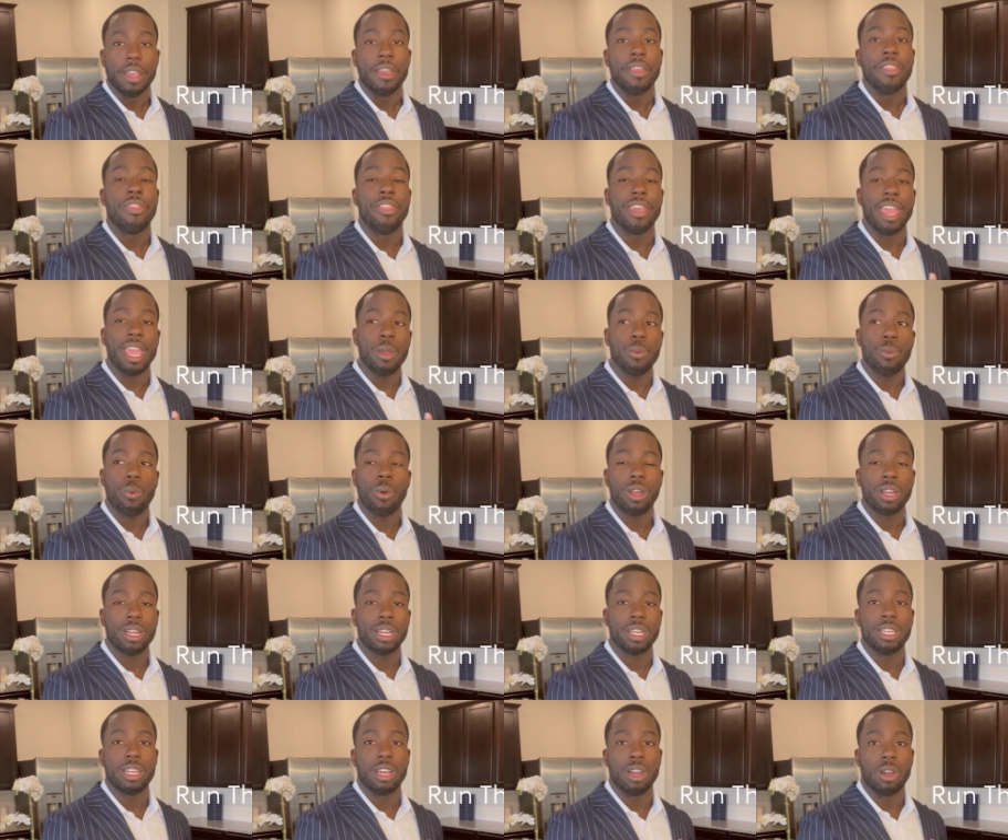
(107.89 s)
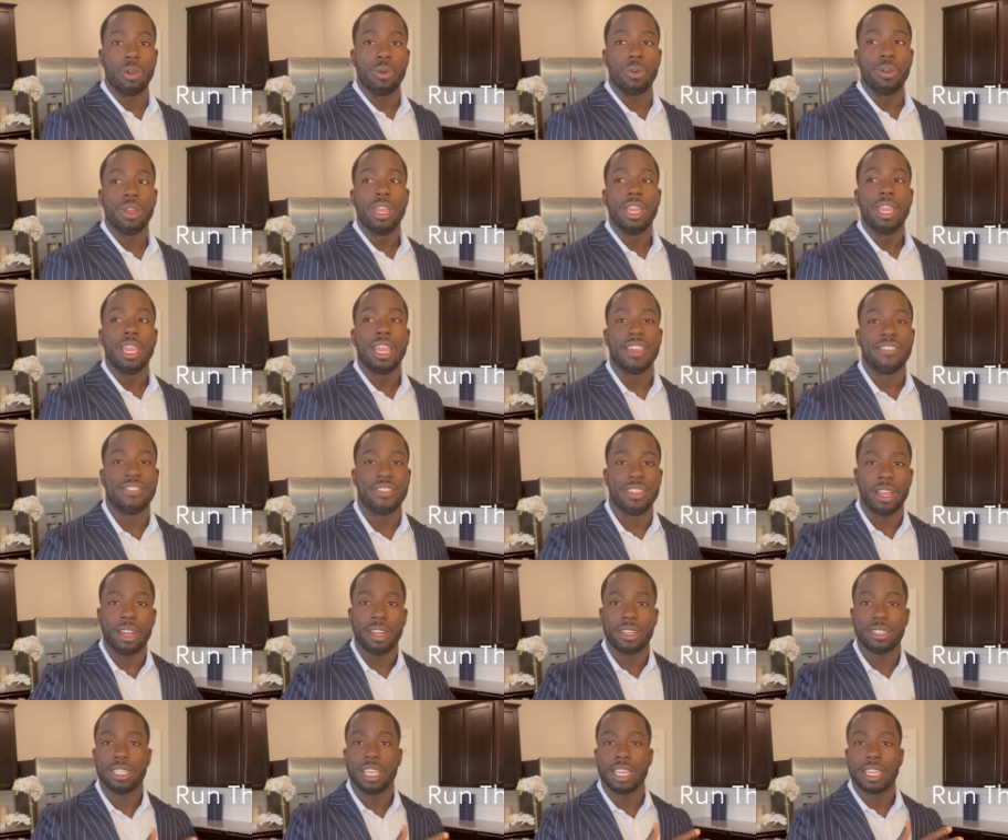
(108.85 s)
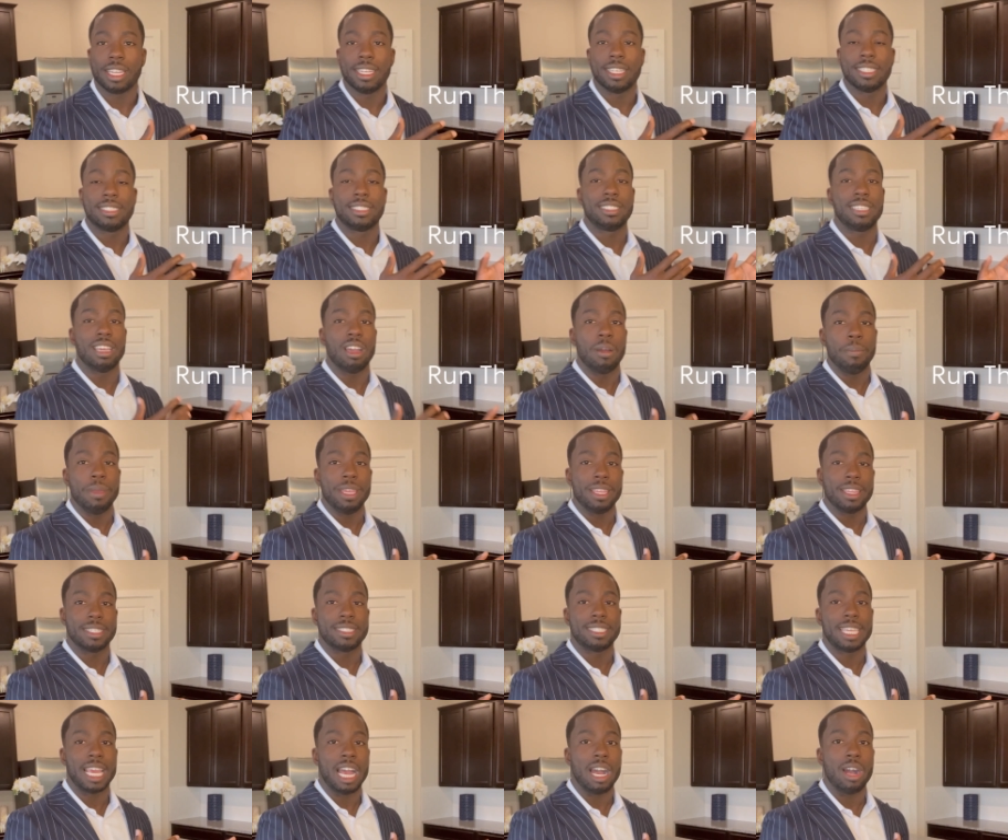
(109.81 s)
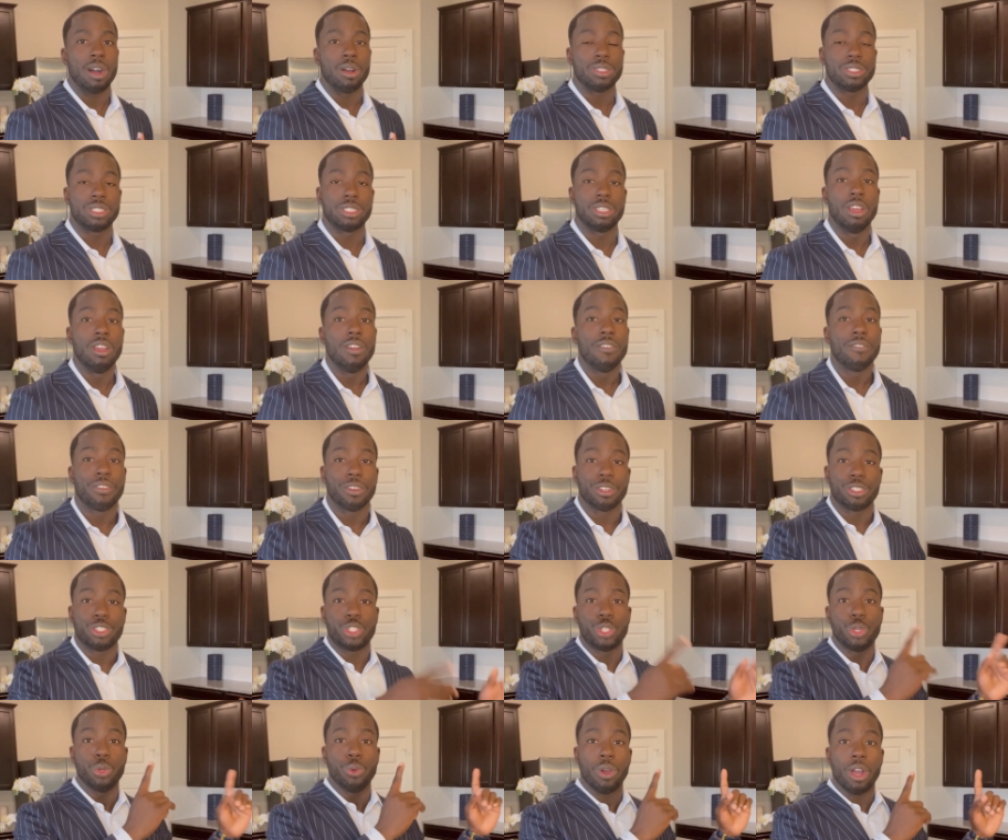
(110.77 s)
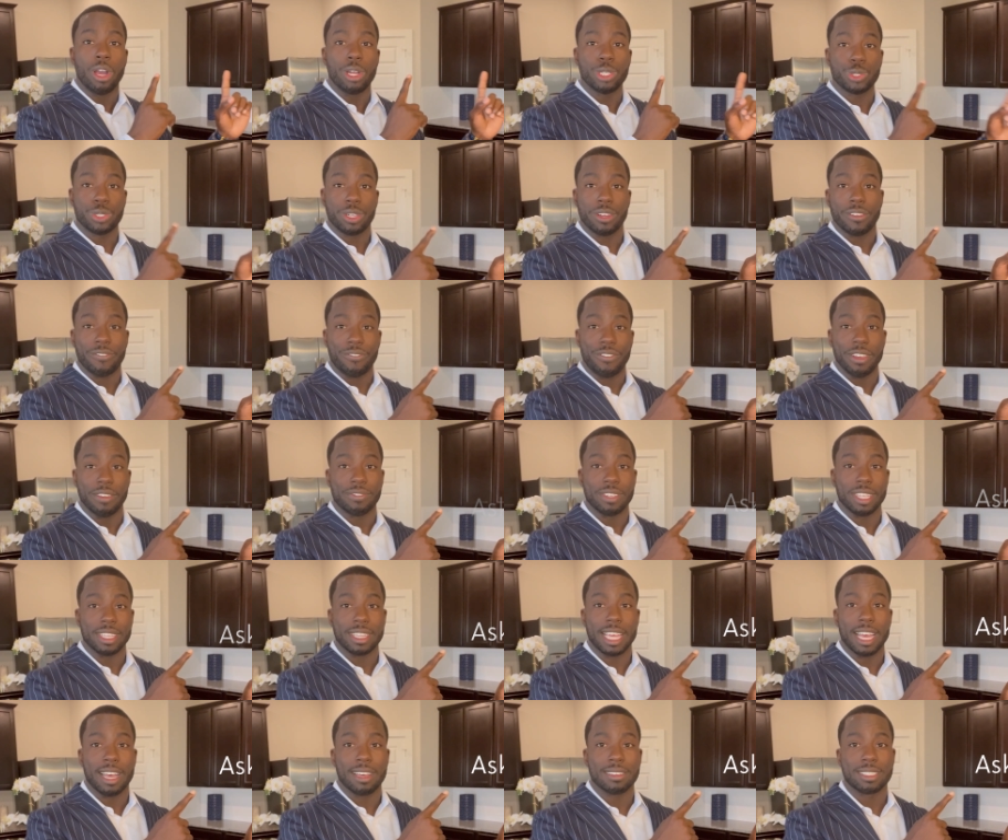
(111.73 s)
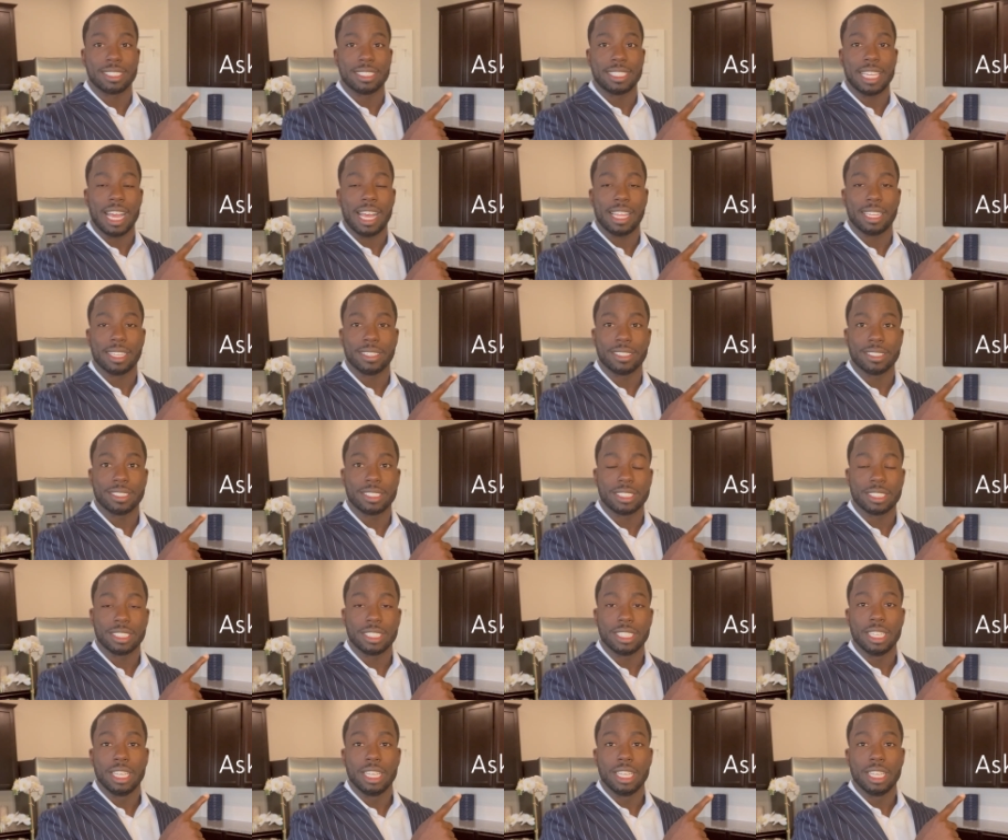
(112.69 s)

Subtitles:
They want to know if they're looking to sell me this house for $250,000,